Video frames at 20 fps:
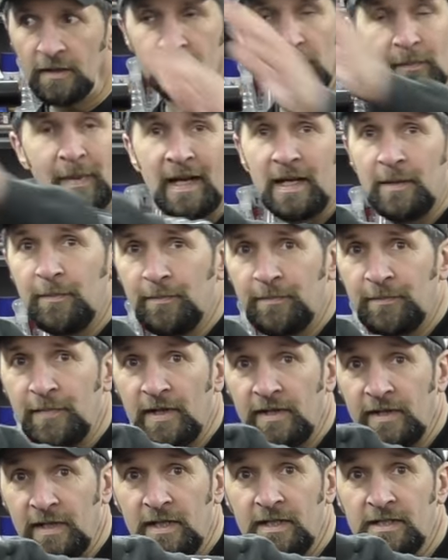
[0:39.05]
the belly,
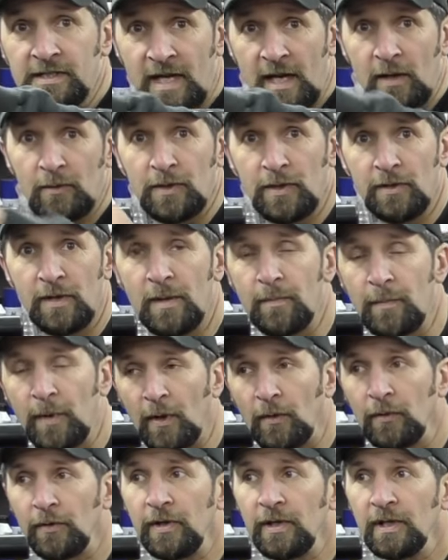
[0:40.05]
uh, the tail unit
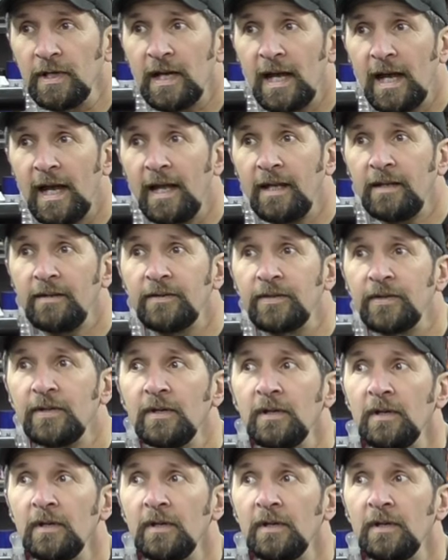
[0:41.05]
build and